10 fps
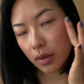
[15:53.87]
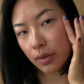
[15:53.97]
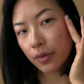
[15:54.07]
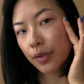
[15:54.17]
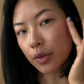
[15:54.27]

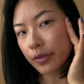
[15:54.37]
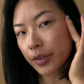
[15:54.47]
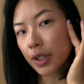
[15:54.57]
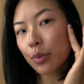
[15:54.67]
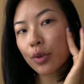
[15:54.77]
It
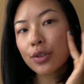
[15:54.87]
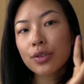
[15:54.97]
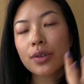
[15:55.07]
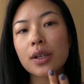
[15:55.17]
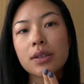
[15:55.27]
feels very
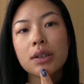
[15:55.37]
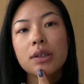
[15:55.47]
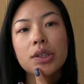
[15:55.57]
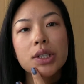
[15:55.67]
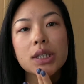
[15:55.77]

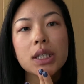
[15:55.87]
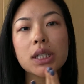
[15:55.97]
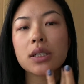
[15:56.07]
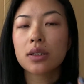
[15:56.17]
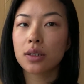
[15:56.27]
moisturizing on your
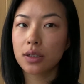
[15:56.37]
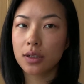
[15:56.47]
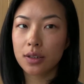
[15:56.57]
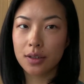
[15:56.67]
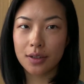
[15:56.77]
skin.
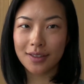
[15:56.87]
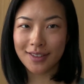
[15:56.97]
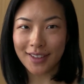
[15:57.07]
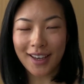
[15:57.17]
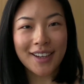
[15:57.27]

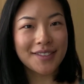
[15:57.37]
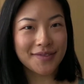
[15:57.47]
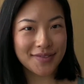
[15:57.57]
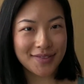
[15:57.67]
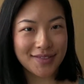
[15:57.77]
So yeah,
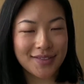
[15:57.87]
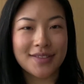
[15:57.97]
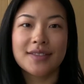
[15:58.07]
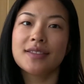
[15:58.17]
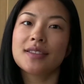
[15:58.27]

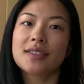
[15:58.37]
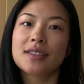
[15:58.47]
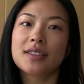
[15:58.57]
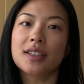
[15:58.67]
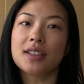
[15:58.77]

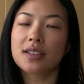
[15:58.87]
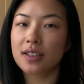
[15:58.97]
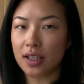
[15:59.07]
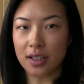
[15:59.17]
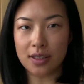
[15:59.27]

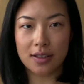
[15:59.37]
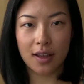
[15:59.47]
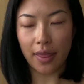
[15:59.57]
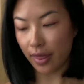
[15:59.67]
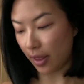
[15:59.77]
this is